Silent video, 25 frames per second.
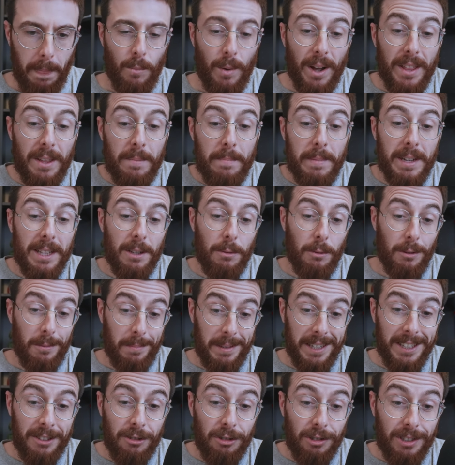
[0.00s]
Whether Miller
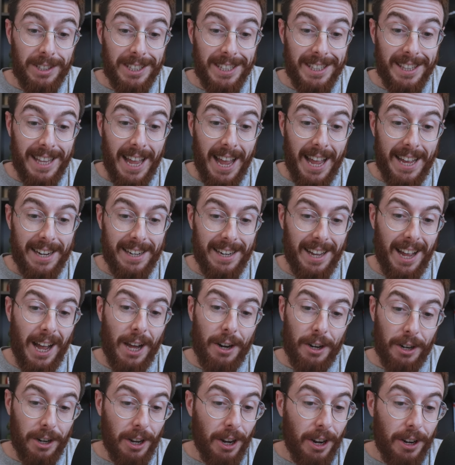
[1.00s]
would be interested in that,
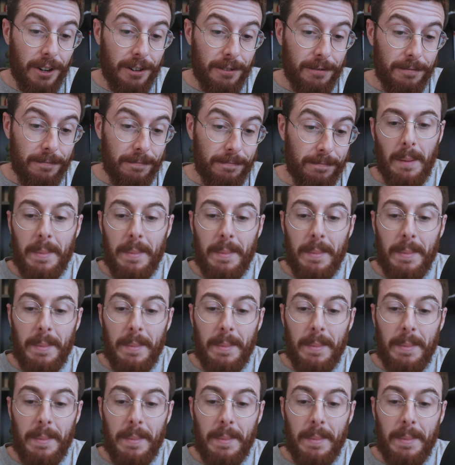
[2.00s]
I don't know.